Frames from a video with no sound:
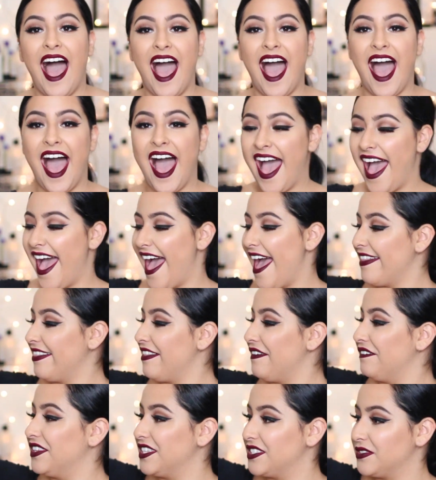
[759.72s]
I
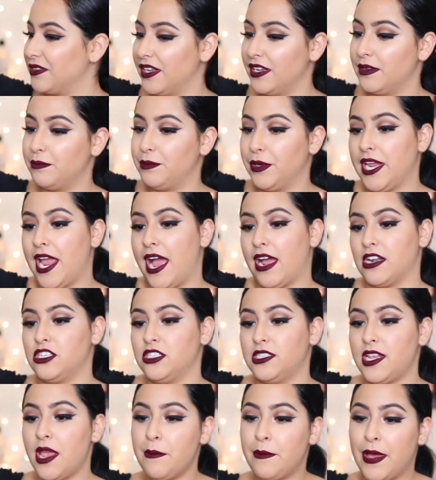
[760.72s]
love this one, but yeah, it's
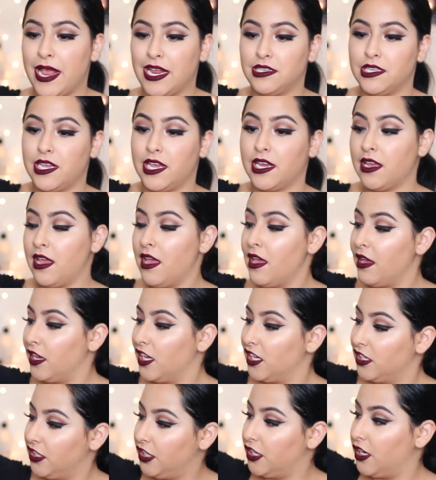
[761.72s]
just a basic,
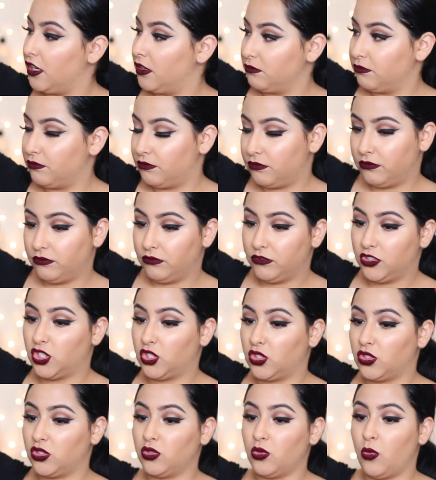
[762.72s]
you know,
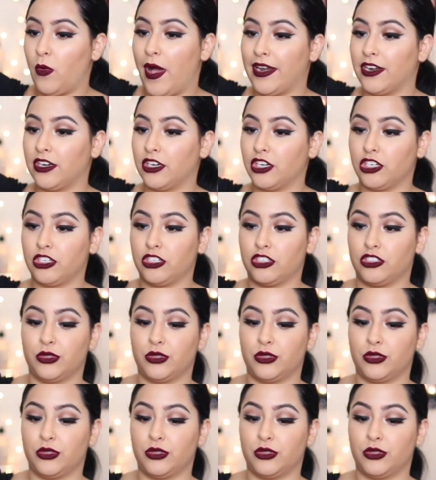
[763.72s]
sweater.